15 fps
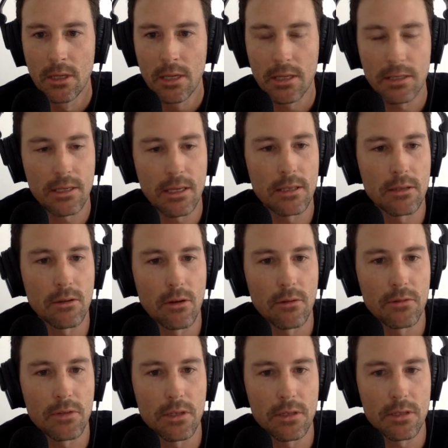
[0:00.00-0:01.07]
and sounds like
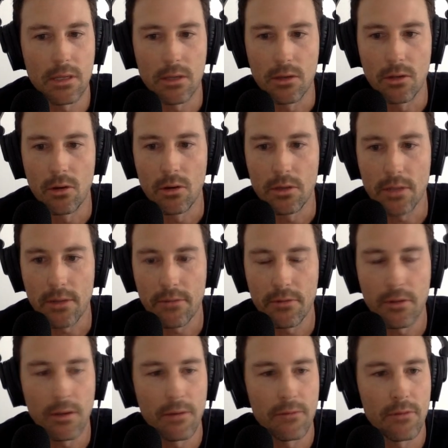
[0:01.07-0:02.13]
obviously it set you guys up for
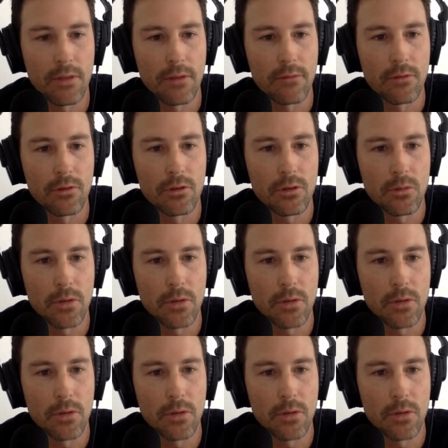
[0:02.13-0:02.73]
that for that future.